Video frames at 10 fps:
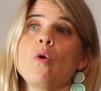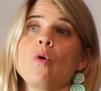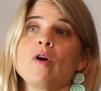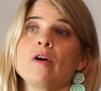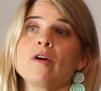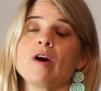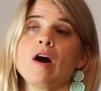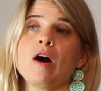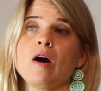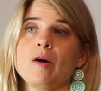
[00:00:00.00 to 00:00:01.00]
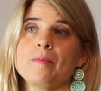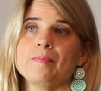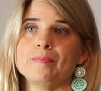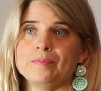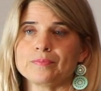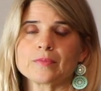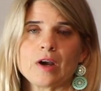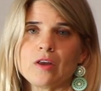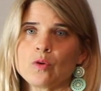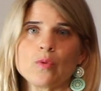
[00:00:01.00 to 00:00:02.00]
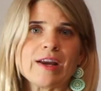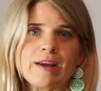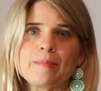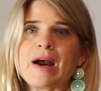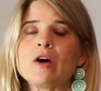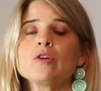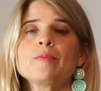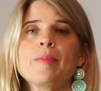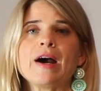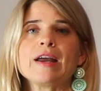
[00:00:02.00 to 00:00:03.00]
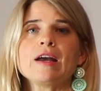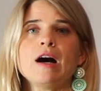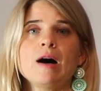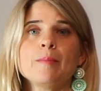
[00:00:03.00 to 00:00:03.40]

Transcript: or other way bound by